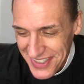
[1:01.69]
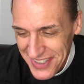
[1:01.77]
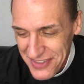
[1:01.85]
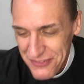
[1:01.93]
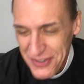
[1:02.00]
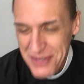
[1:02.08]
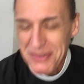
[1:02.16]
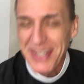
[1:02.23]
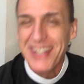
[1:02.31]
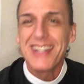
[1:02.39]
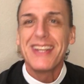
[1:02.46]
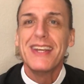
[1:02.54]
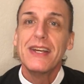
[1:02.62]
not the very
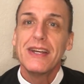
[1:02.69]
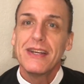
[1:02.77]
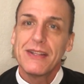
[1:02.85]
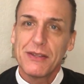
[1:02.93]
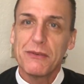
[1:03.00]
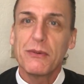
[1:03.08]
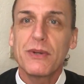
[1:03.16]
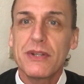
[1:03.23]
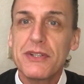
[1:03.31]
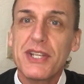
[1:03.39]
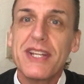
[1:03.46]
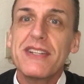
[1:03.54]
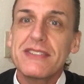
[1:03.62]
beginning. The
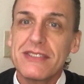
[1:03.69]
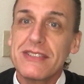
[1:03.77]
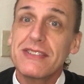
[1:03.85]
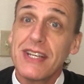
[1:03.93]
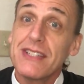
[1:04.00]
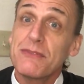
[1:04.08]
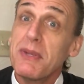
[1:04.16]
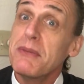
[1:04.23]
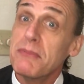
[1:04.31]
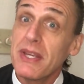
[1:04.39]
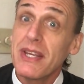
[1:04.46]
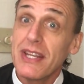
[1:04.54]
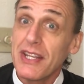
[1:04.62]
word Genesis does mean
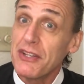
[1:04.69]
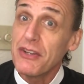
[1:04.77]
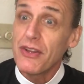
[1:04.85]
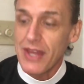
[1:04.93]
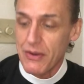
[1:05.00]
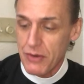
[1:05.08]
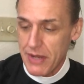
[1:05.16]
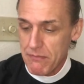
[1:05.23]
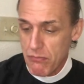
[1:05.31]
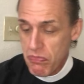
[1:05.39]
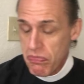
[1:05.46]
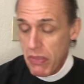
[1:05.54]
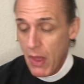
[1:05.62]
beginning. You know that, right?
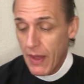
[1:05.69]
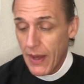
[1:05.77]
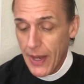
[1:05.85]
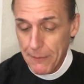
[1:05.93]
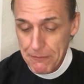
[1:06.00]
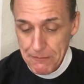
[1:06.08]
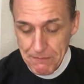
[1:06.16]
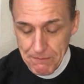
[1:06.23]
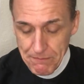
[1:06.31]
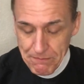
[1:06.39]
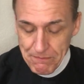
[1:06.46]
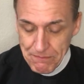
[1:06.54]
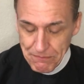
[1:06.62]

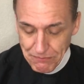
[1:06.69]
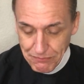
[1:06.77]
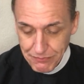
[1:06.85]
Um,